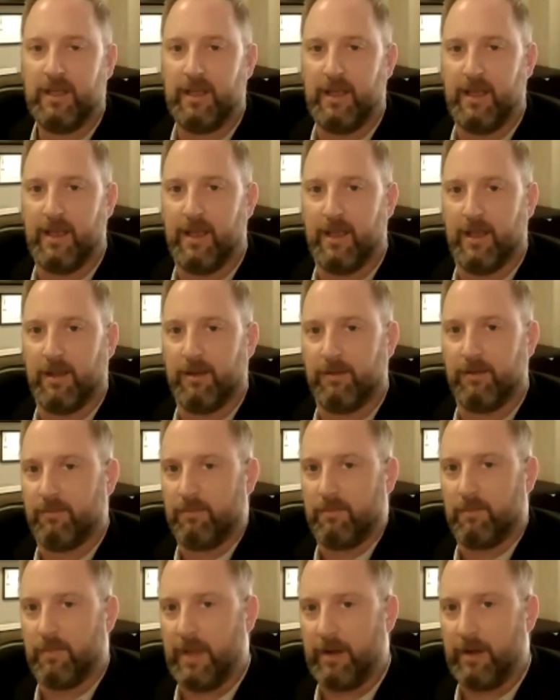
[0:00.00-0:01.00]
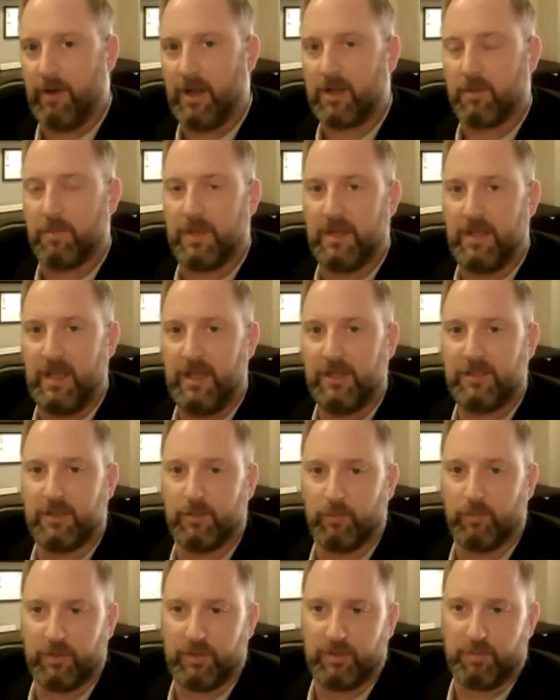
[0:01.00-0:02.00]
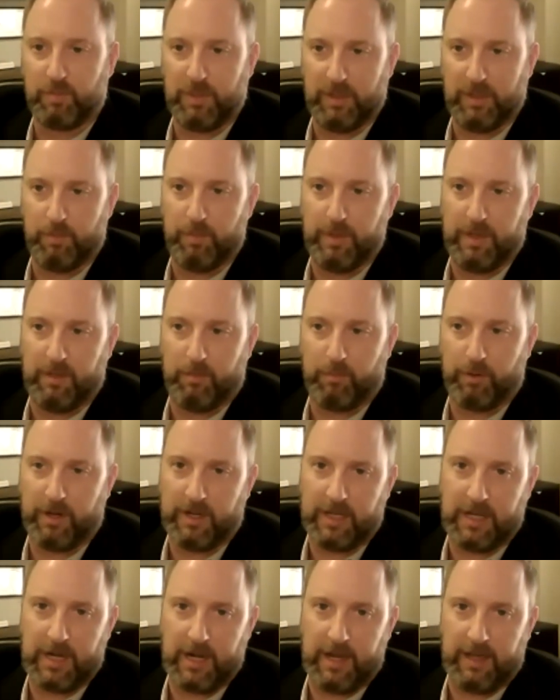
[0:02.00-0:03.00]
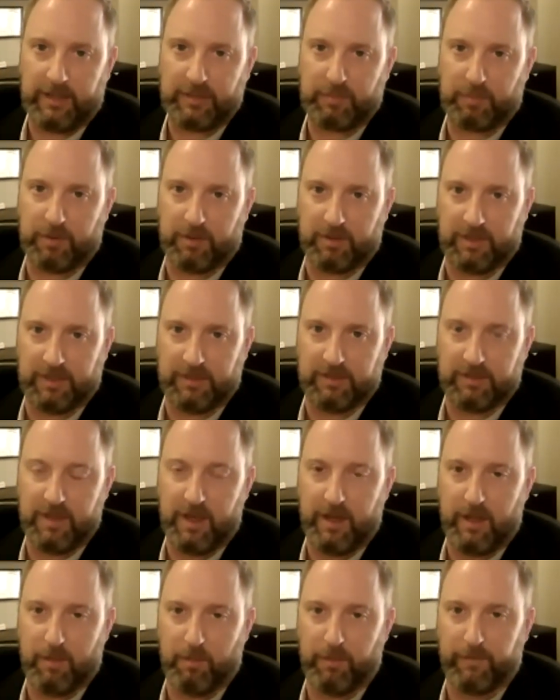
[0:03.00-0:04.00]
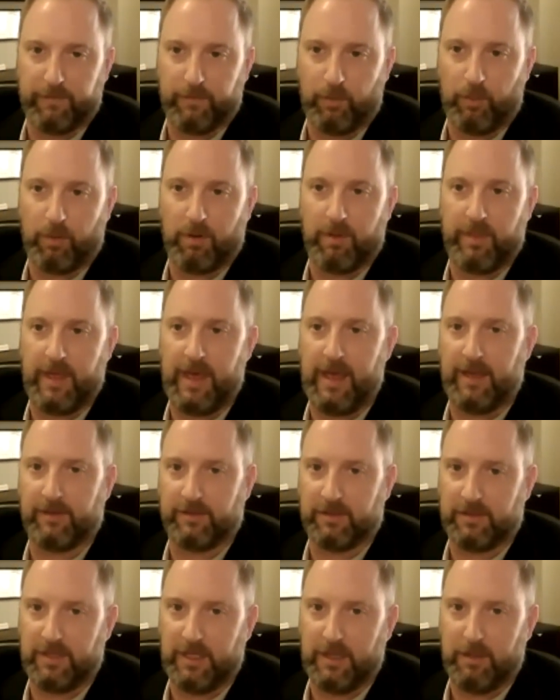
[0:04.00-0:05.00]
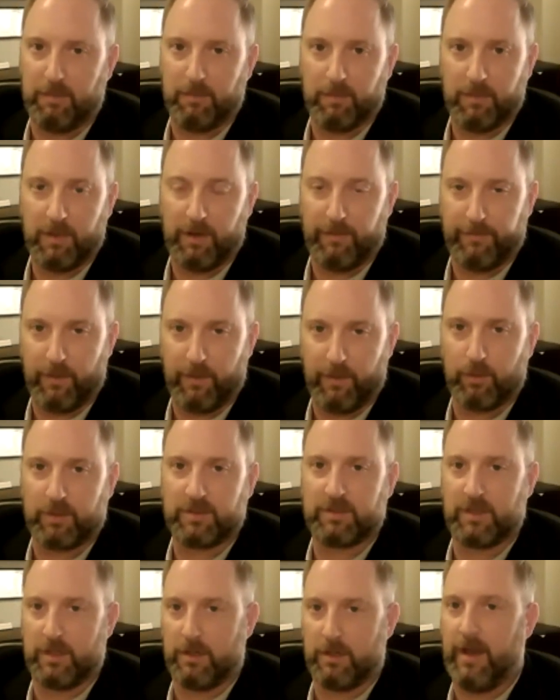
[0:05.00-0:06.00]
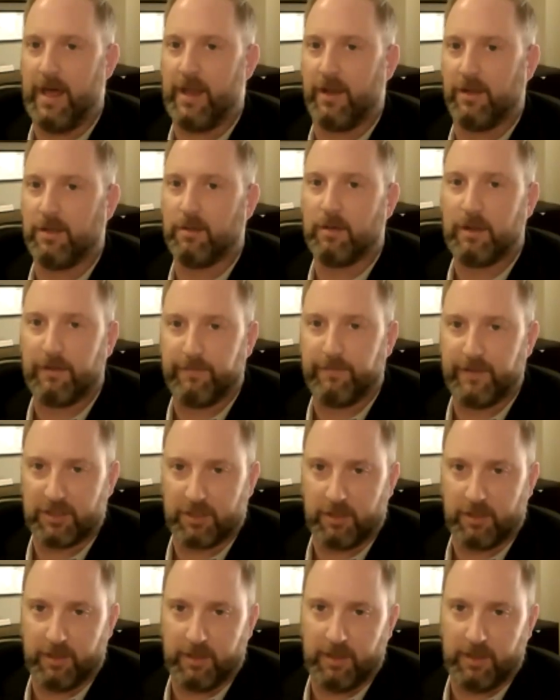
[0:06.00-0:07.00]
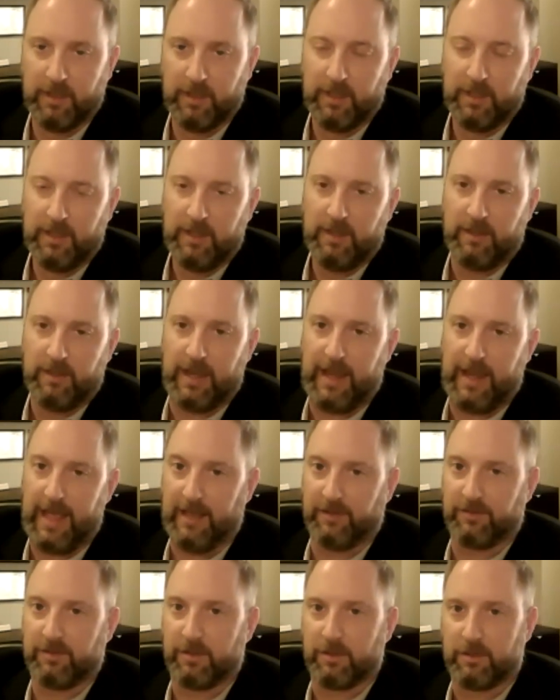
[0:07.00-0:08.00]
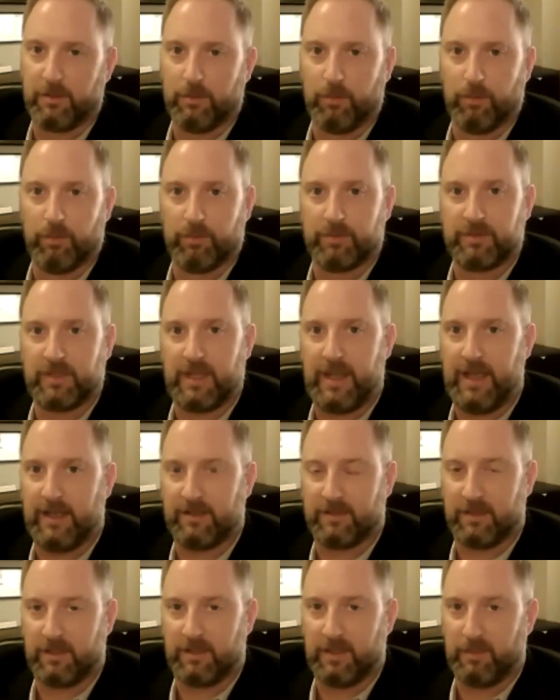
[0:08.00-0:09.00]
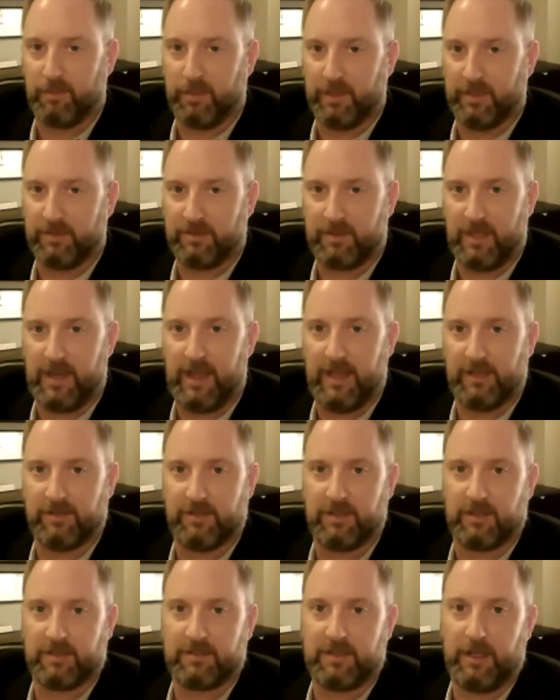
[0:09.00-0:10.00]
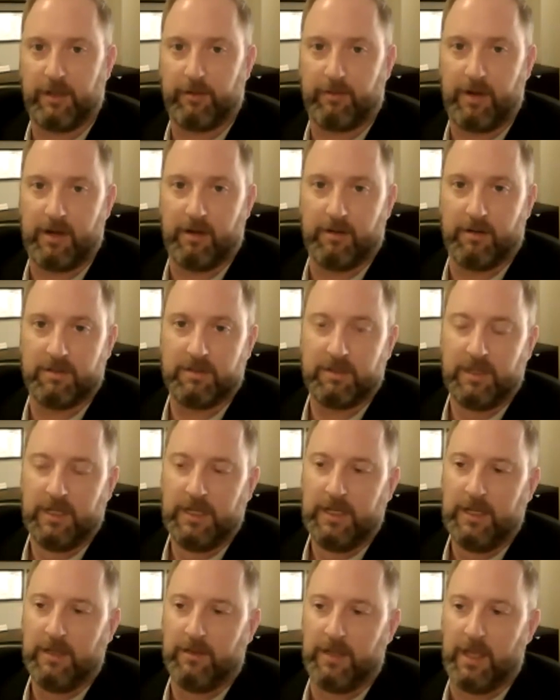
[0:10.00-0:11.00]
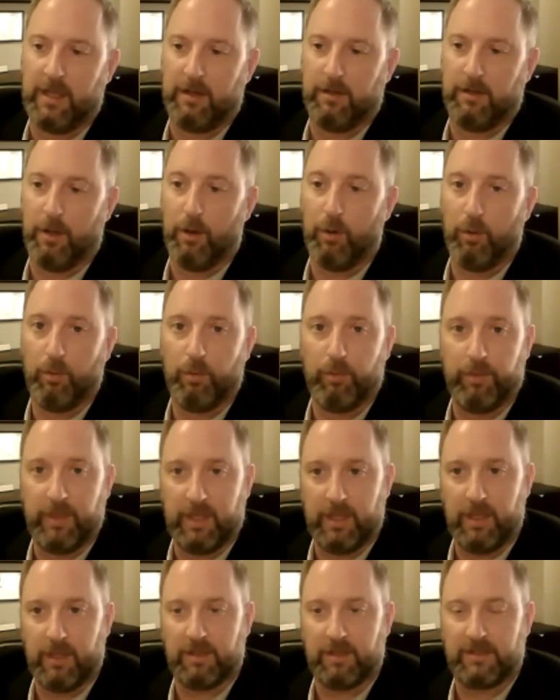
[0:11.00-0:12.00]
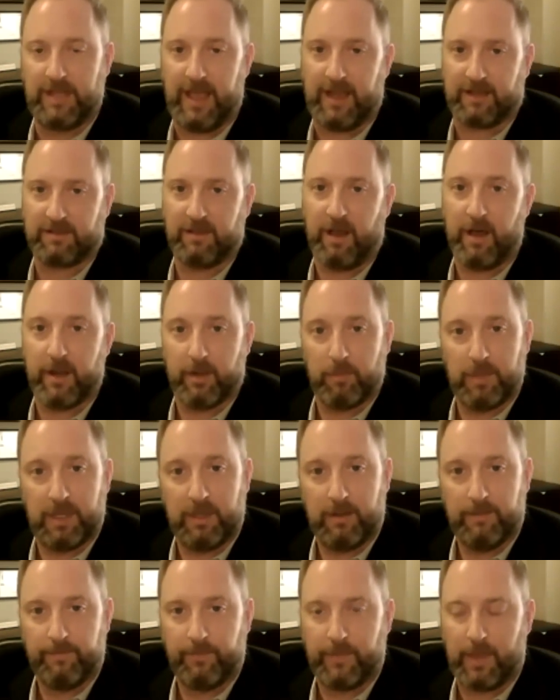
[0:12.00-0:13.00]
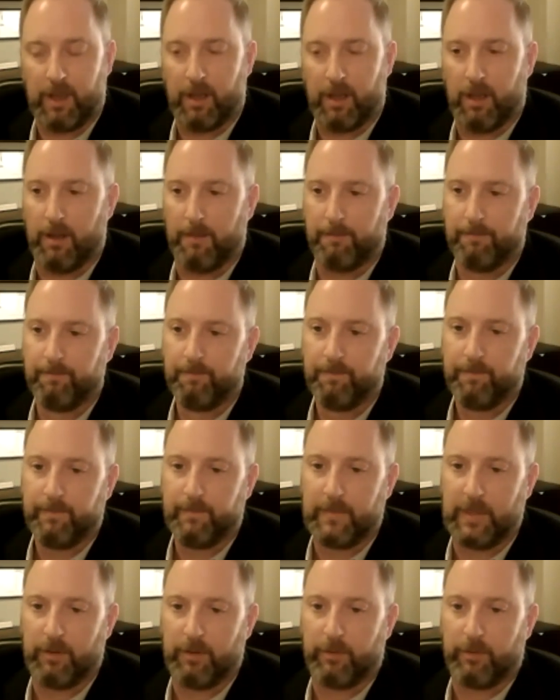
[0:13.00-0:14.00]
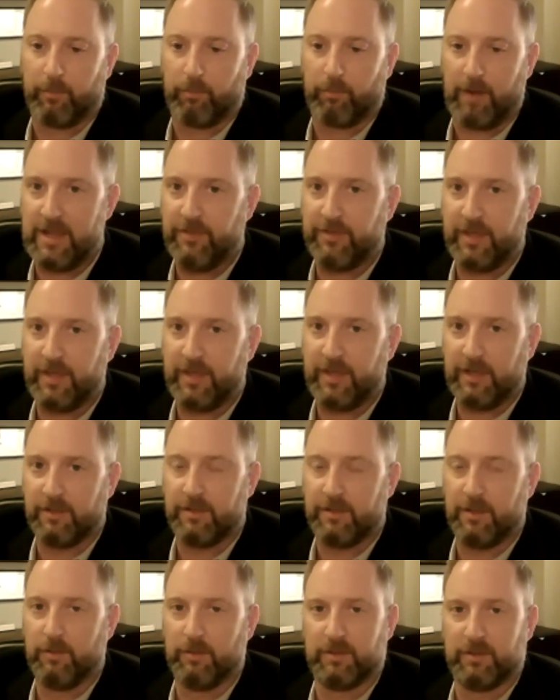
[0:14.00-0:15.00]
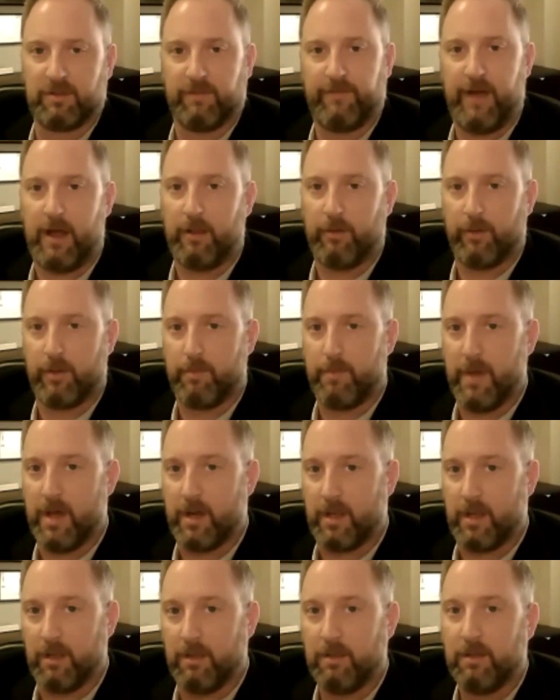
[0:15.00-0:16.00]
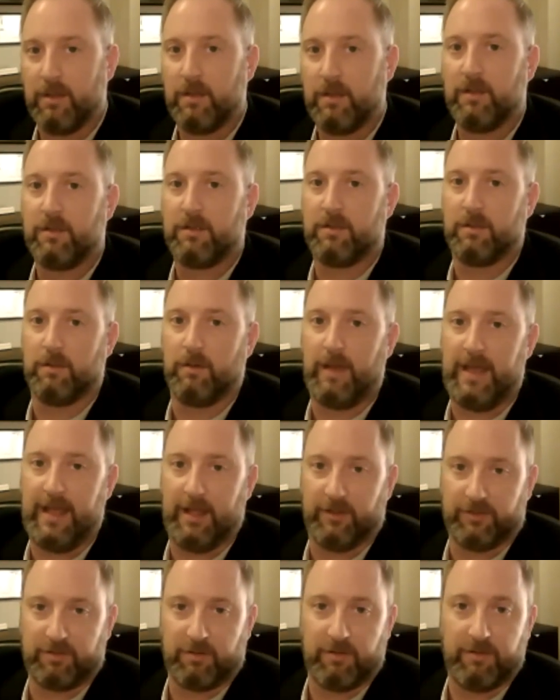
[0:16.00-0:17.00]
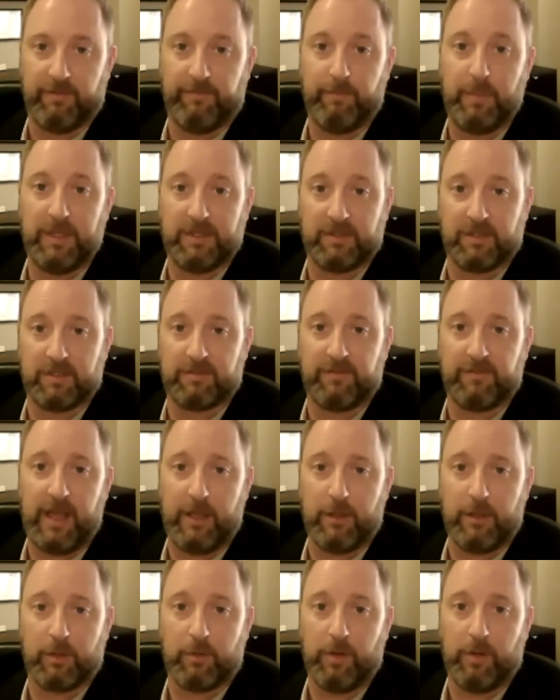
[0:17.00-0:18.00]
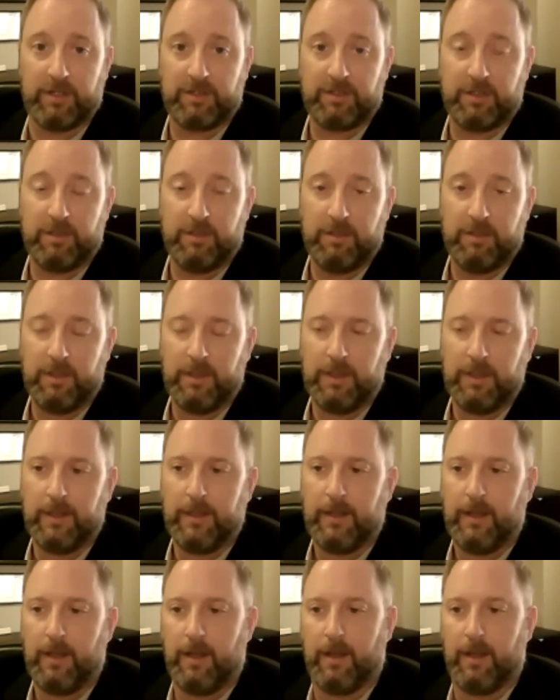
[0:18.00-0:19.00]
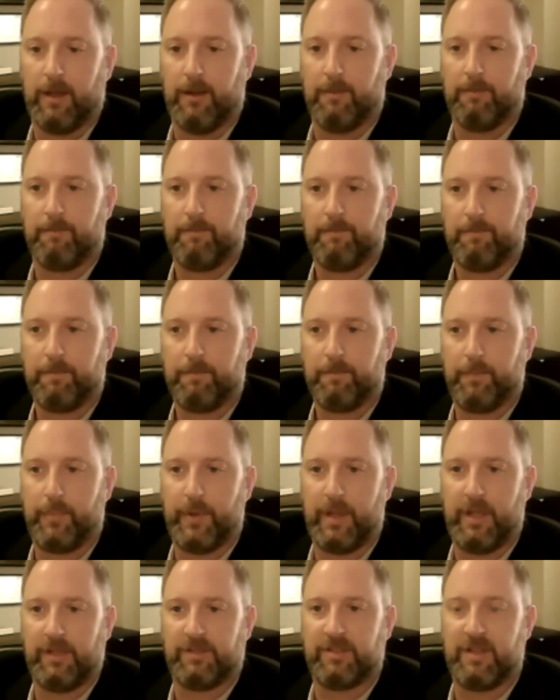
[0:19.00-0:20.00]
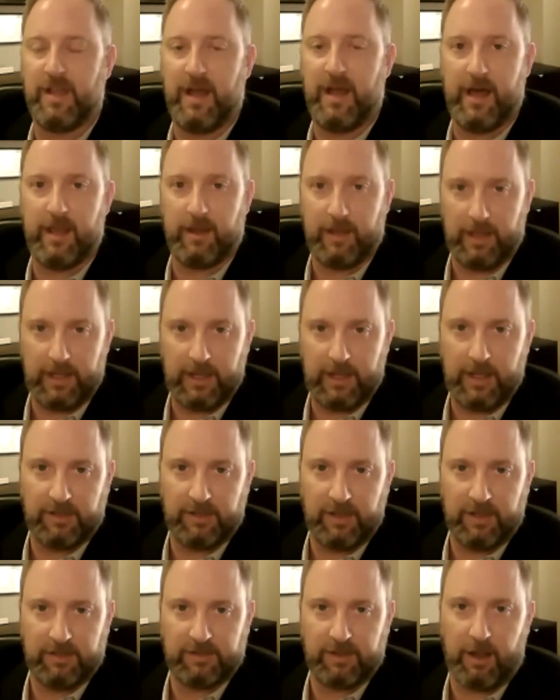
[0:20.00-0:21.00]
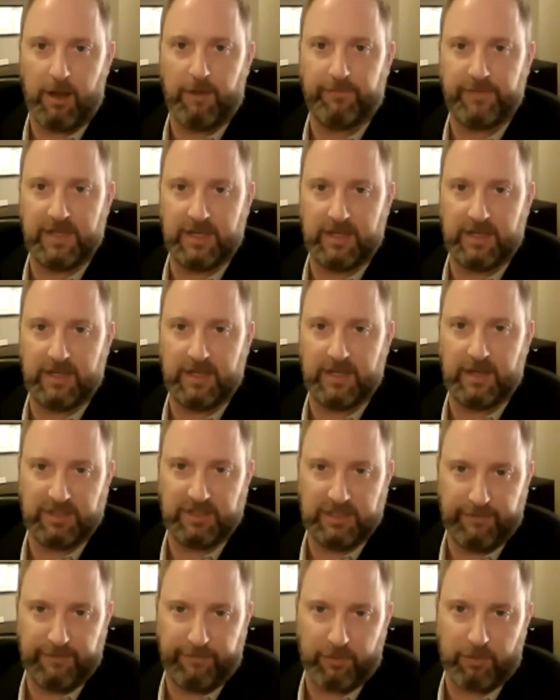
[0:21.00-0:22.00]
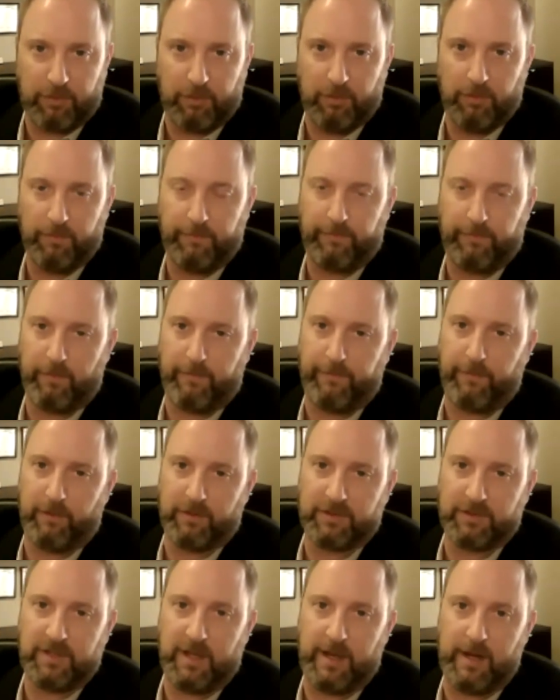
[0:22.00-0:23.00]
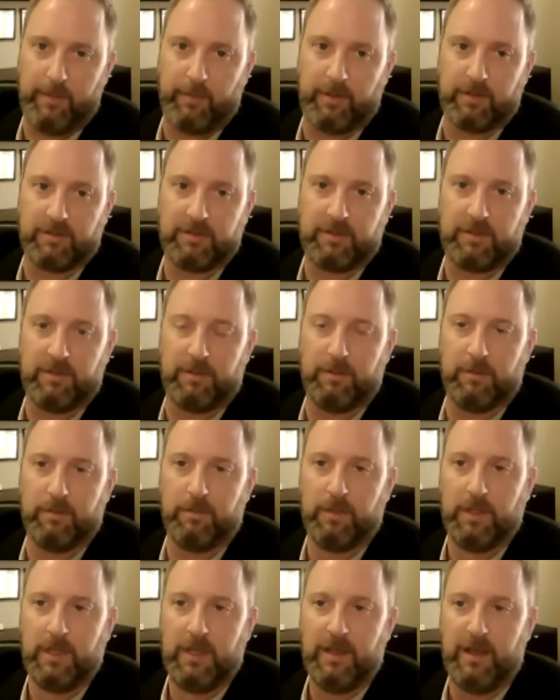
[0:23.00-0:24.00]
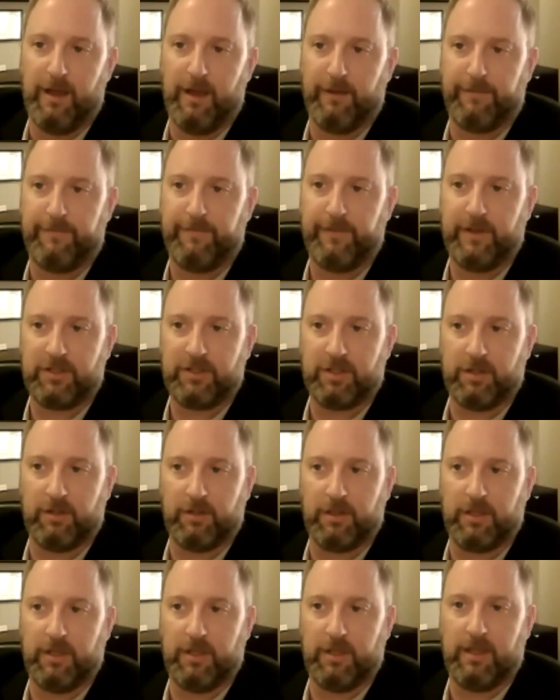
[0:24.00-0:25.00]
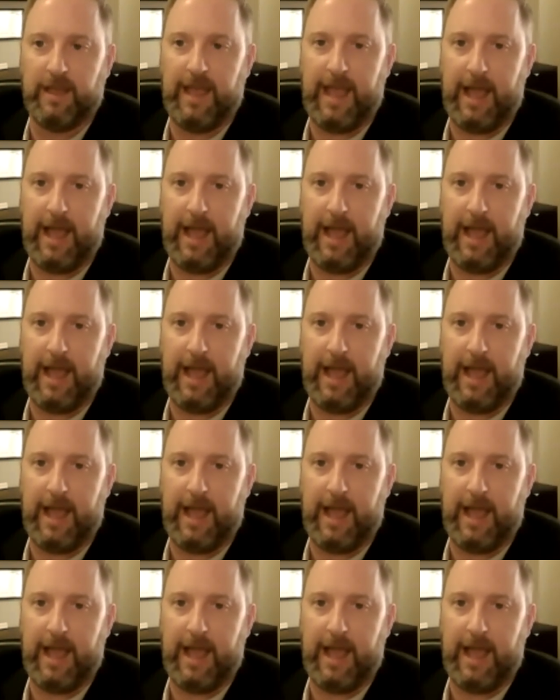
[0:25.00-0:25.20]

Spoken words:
And my recommendation would be bringing an expert that's done it before, that has a team of folks that know how to do it efficiently, that has the tools, that has the templates, that has the accelerators, that know the taxonomy. The right thing to do is to follow the money to answer the business value question. But it's not, it's often difficult for first timers to efficiently